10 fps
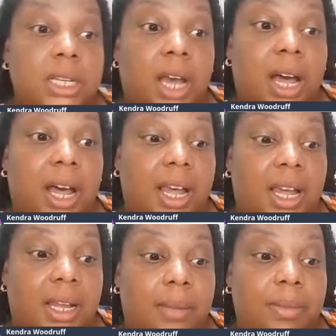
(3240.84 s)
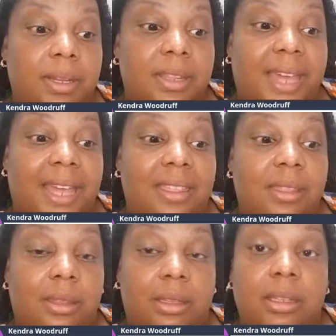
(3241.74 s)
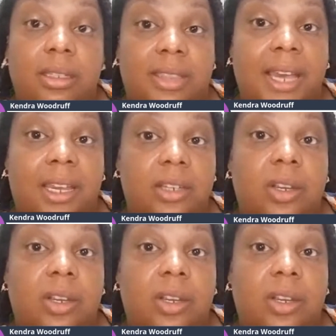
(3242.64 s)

that can